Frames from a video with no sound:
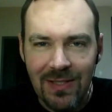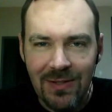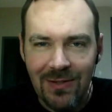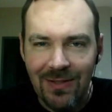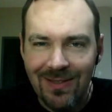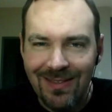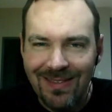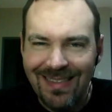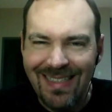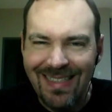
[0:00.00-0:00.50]
things
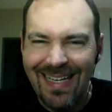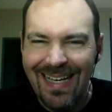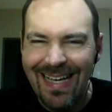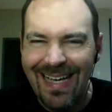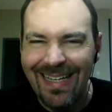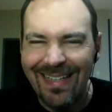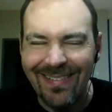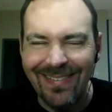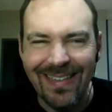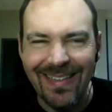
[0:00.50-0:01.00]
where, yeah,
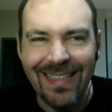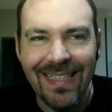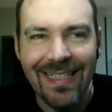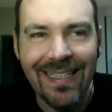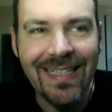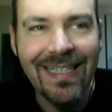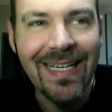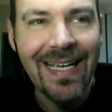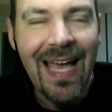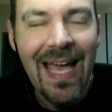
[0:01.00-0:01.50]
I don't need
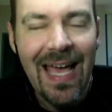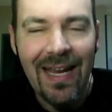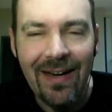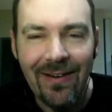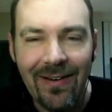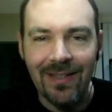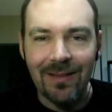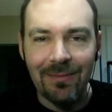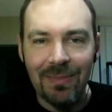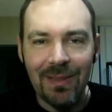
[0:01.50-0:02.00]

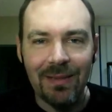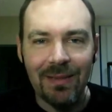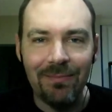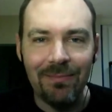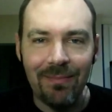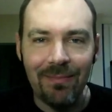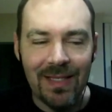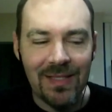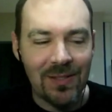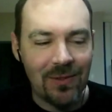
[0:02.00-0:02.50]
to be
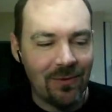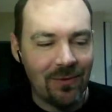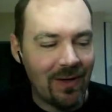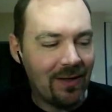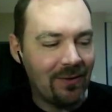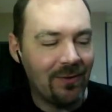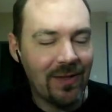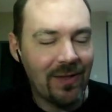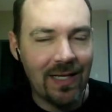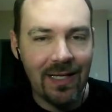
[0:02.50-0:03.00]
messing
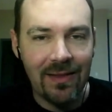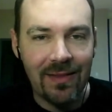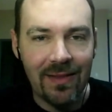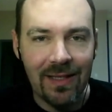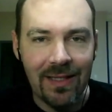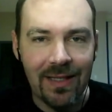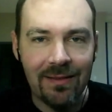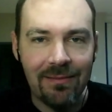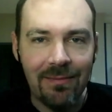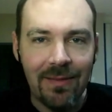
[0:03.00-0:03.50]
around with
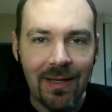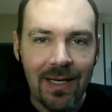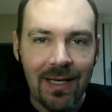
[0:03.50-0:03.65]
anything